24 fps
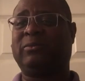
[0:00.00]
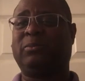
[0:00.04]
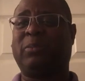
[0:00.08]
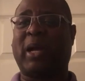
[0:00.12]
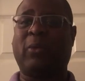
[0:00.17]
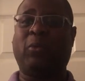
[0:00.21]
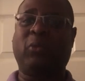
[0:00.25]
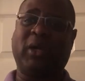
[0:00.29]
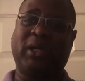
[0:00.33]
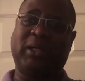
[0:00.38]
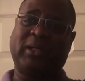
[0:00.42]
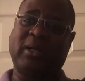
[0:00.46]
by
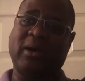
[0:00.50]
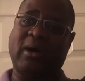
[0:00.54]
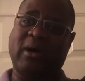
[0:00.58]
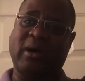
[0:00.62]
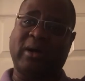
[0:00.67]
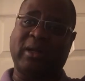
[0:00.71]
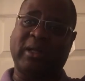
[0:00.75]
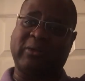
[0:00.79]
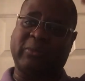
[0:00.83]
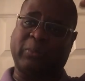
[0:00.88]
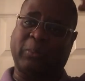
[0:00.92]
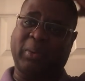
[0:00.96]
what God
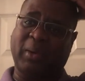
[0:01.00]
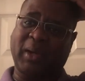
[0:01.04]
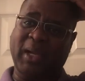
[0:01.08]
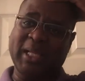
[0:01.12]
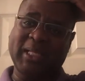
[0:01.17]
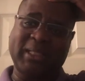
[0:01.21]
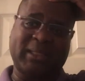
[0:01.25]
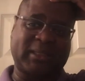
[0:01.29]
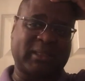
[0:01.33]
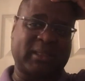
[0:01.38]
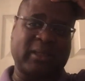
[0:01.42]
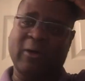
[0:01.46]
has
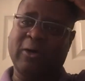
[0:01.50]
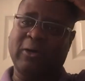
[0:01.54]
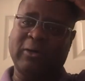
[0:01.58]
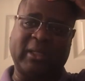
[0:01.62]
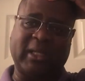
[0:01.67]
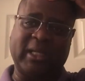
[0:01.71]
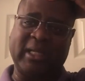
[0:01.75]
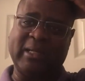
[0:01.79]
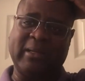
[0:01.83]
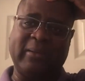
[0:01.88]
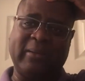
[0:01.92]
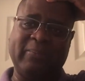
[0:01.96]
placed on
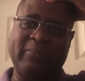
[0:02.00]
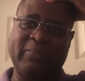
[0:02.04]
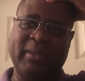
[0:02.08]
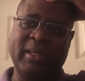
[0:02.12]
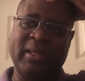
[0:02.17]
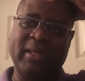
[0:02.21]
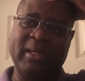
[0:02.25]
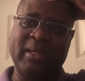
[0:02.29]
him.